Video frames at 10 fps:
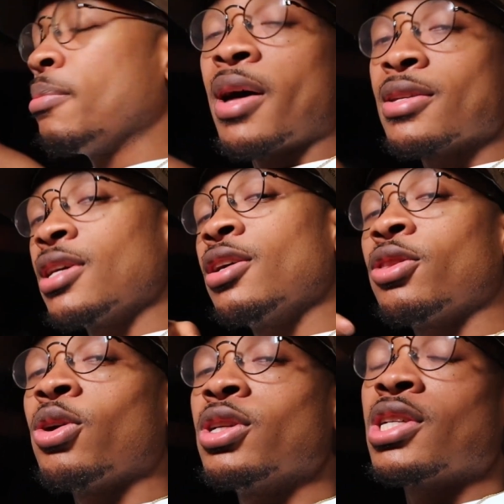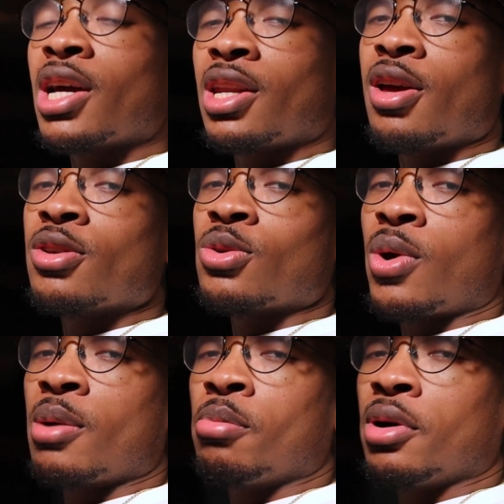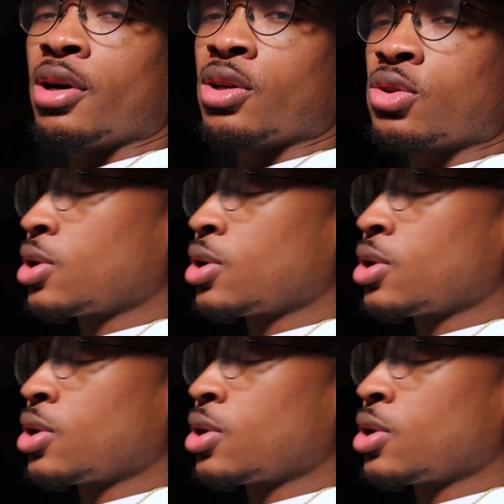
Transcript: I'm not saying throw your Jack Daniels away, but